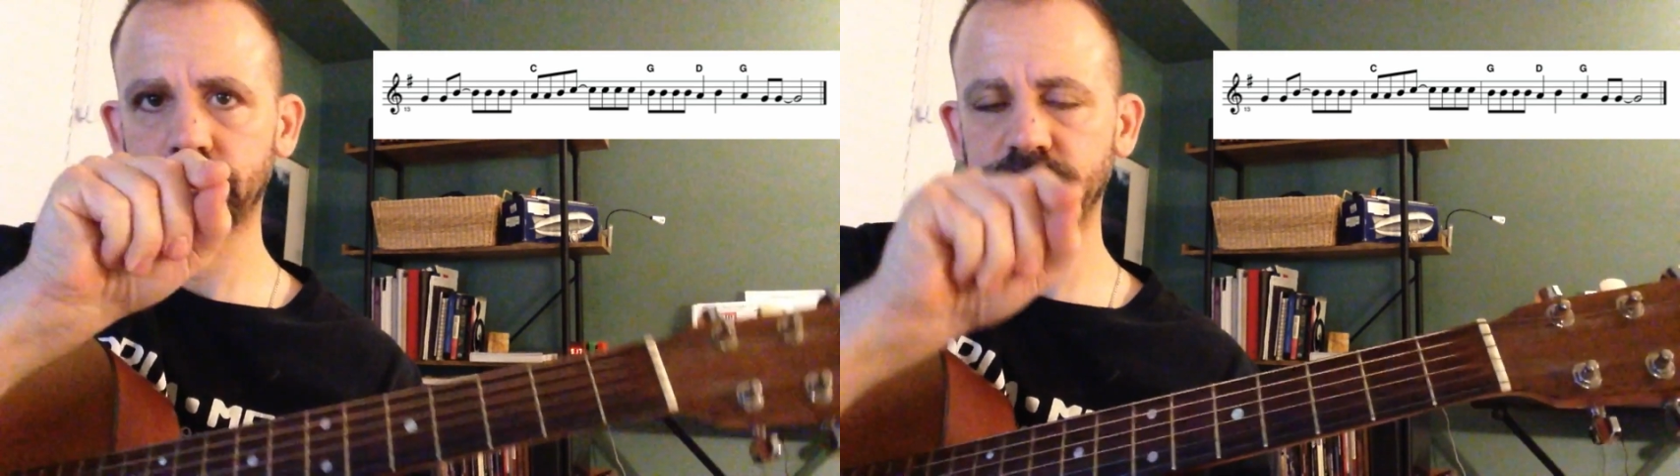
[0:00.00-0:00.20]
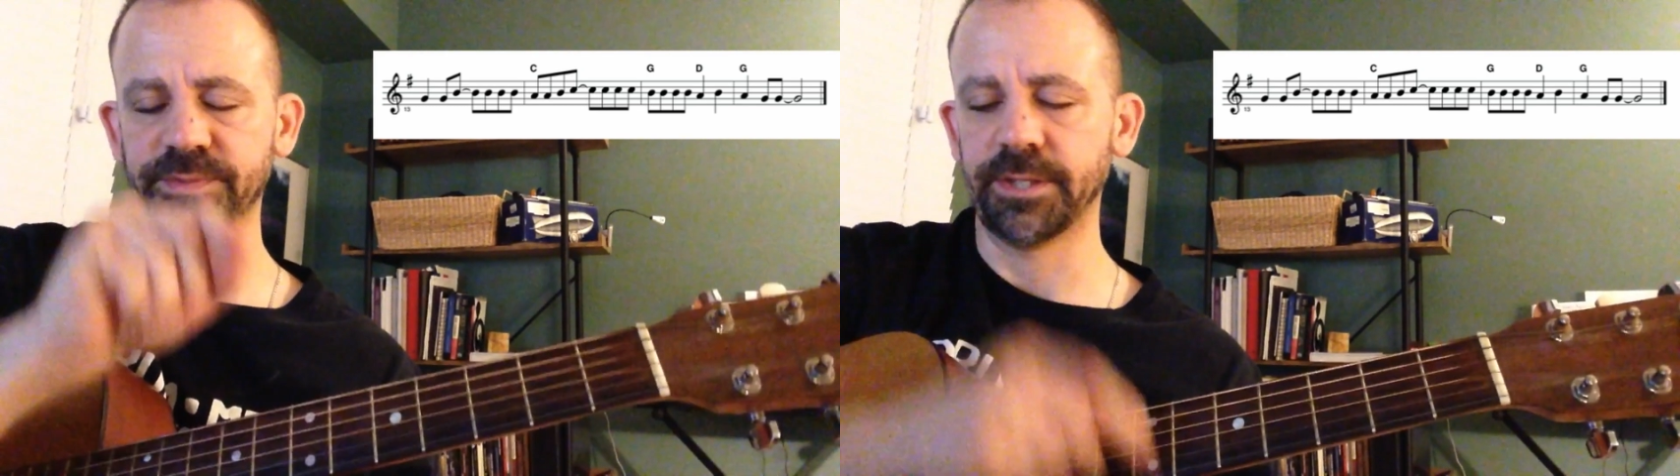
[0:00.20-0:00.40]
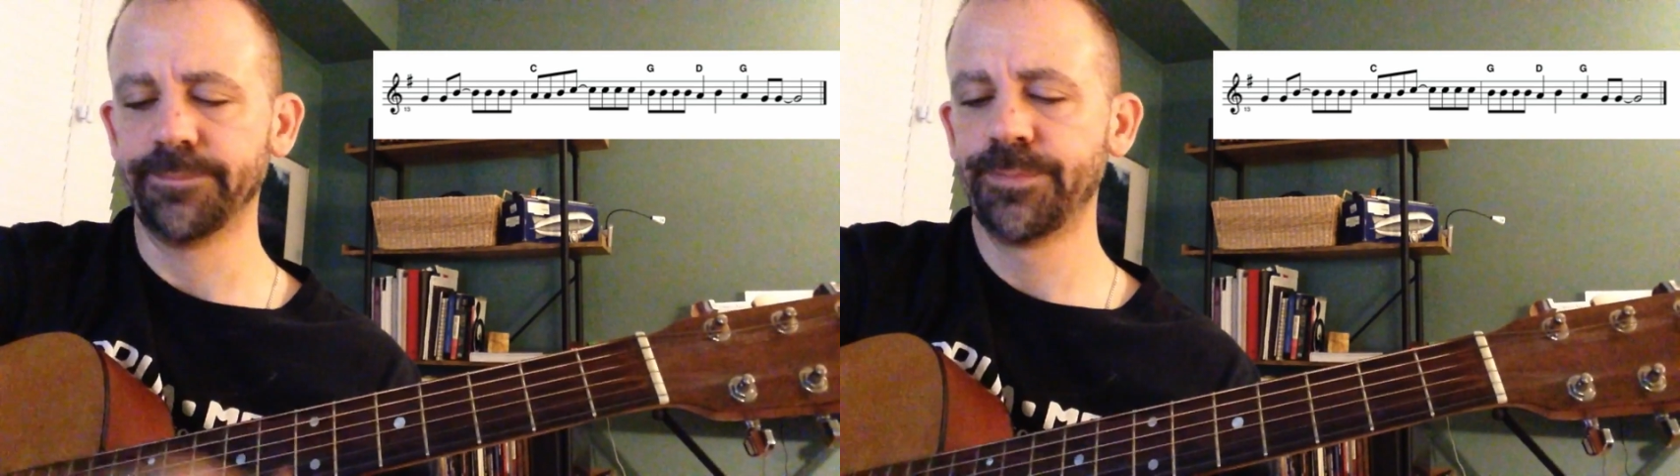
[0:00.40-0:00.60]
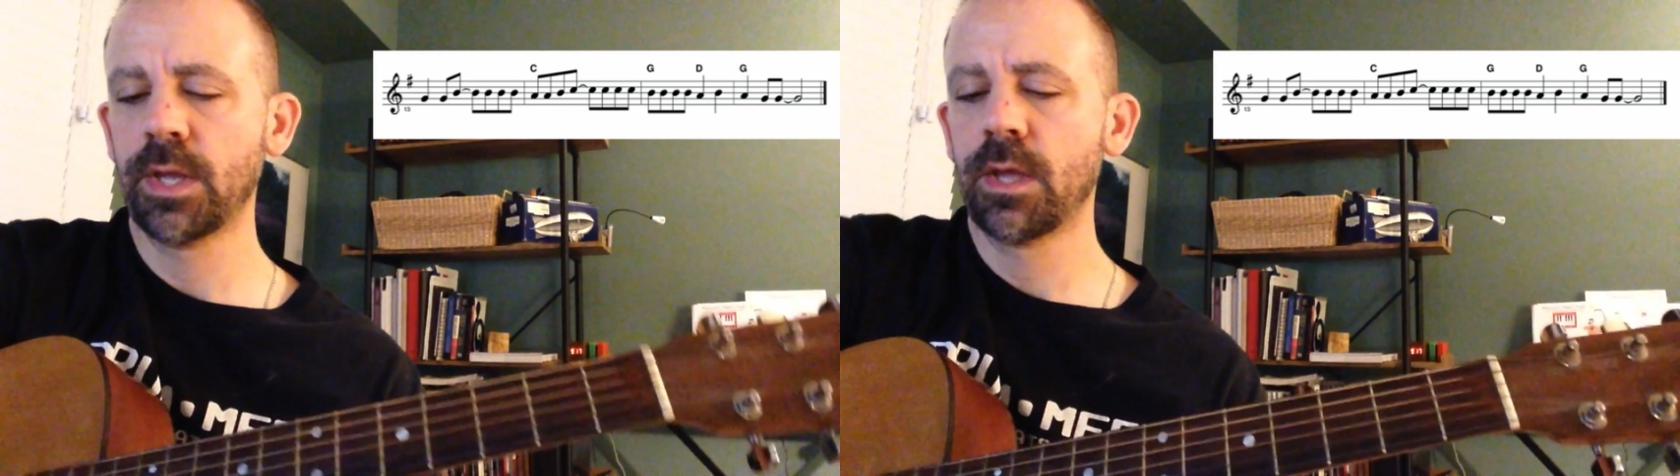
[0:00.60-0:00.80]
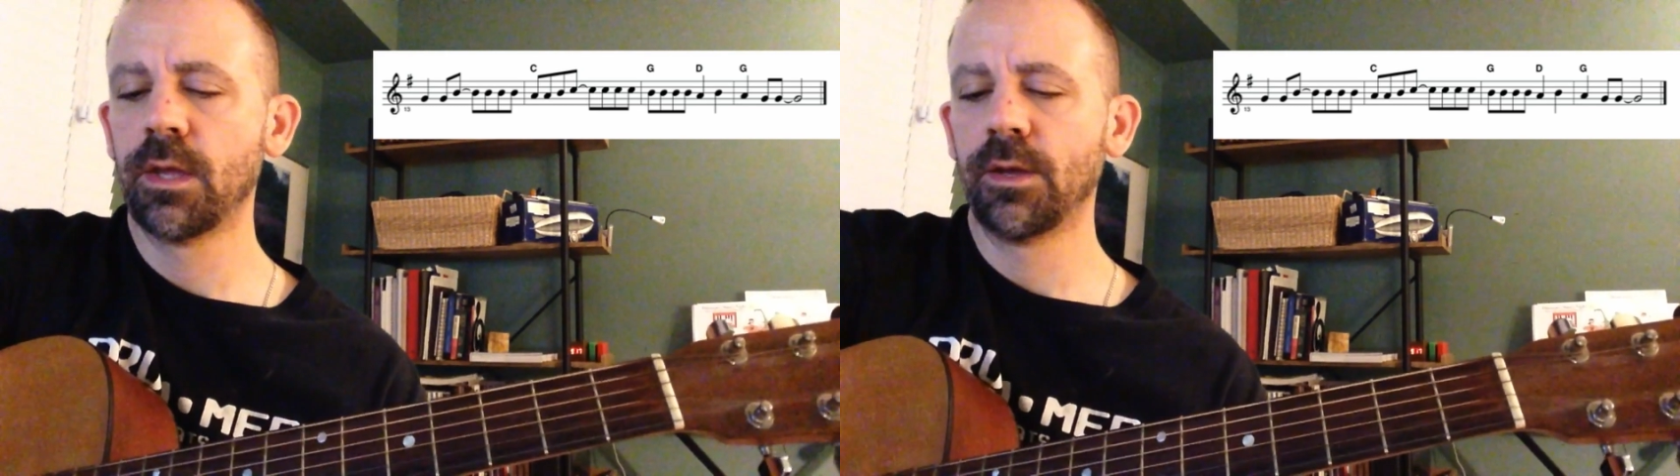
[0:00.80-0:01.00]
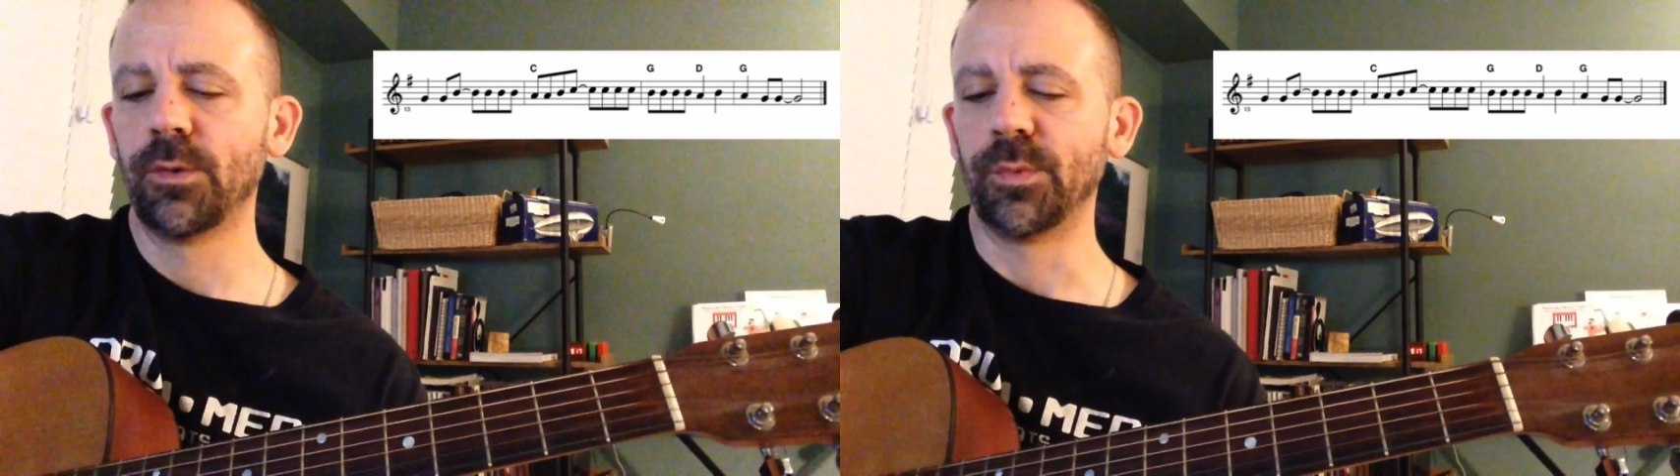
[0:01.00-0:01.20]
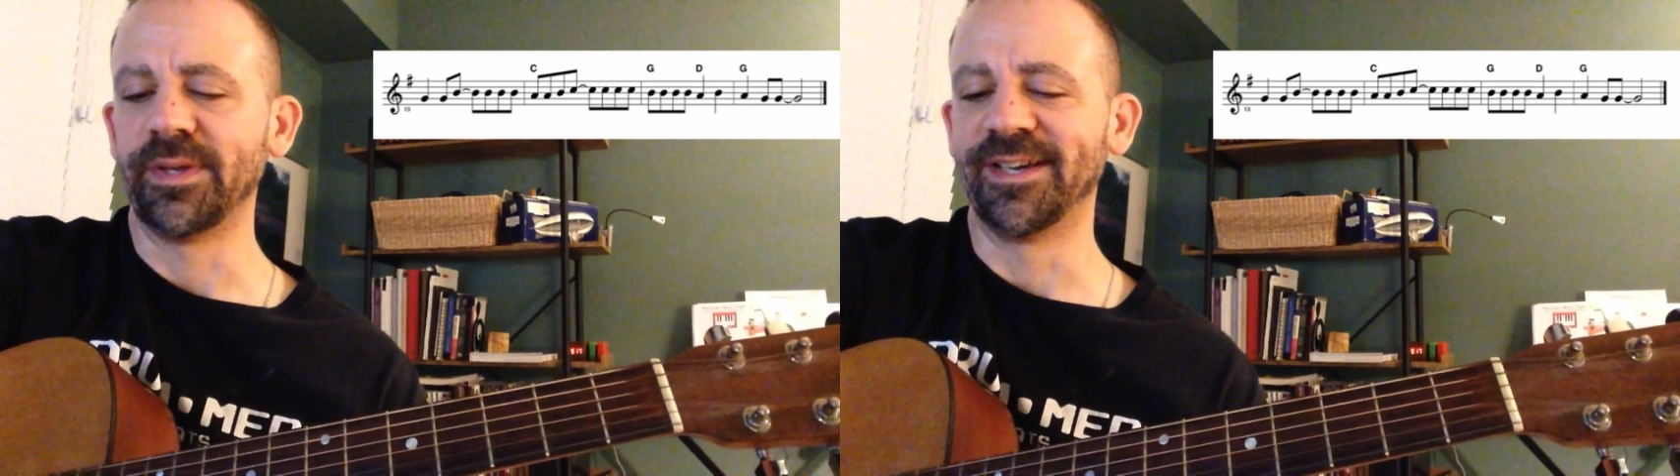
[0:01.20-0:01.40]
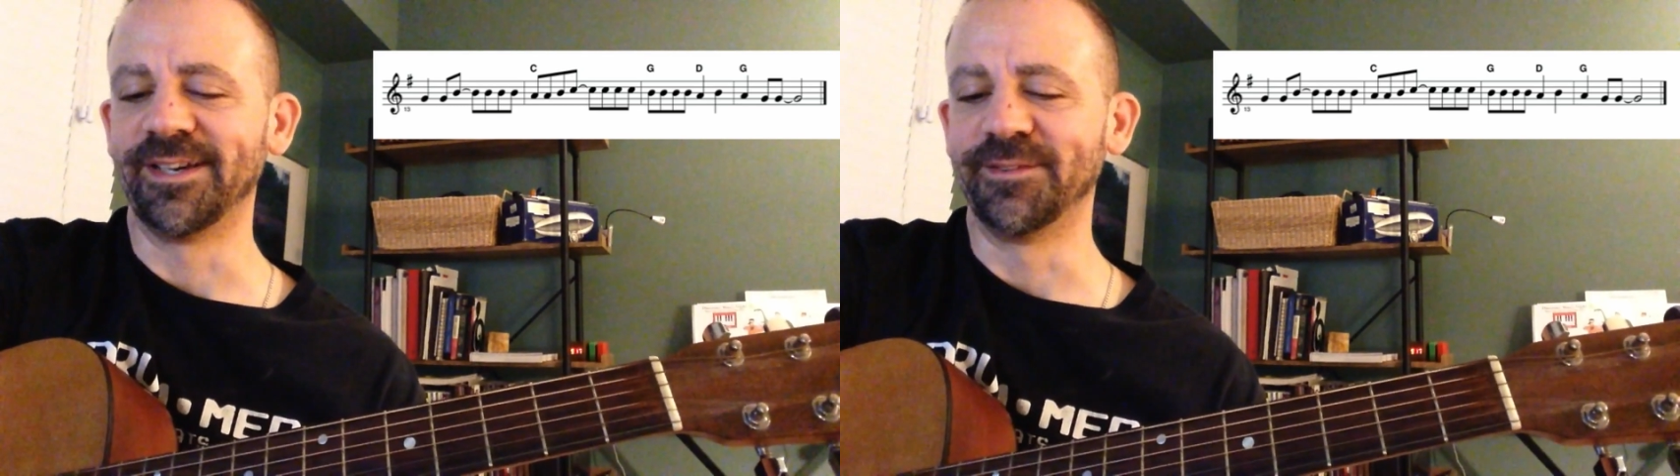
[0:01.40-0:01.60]
see, we
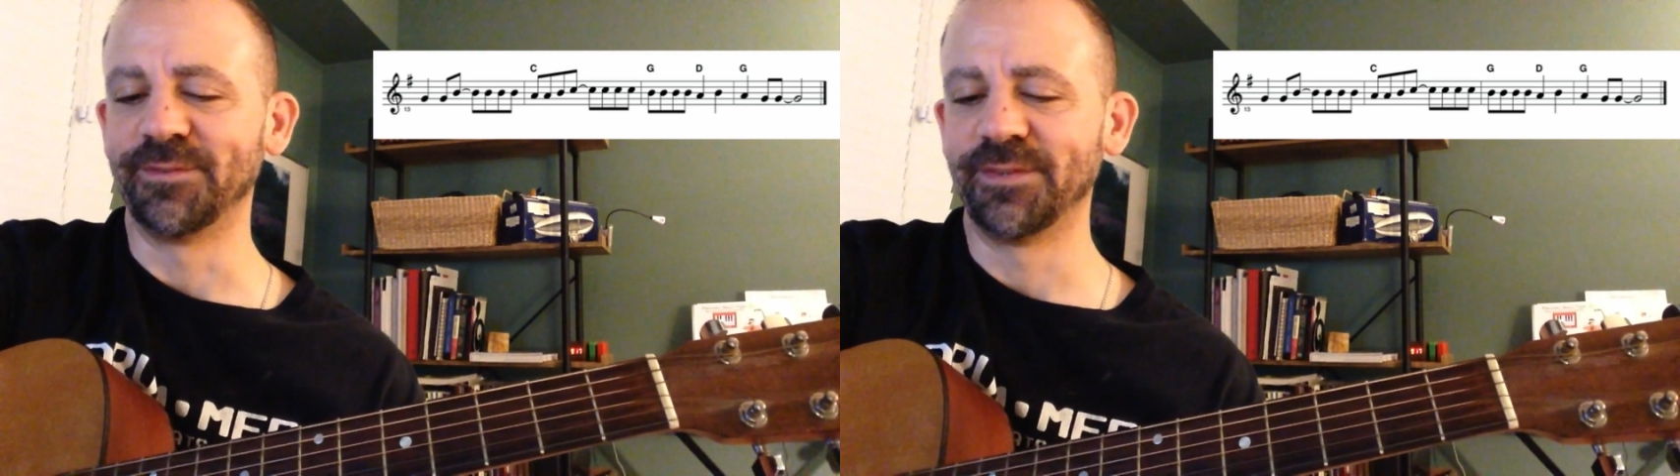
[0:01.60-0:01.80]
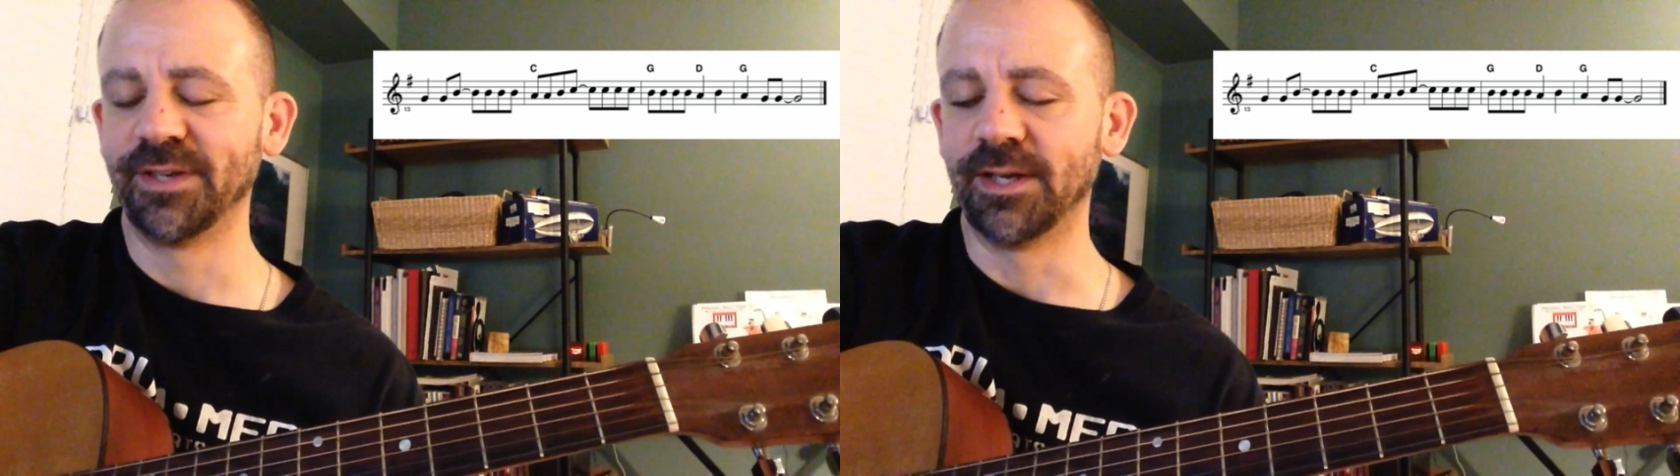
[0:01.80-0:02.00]
have